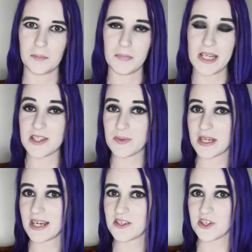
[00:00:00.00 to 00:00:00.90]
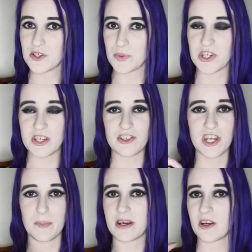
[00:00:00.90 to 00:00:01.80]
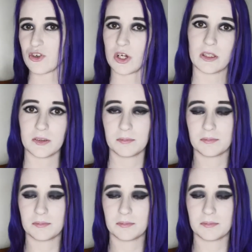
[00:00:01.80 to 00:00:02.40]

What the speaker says: Minus when I entered, which I just had my natural color.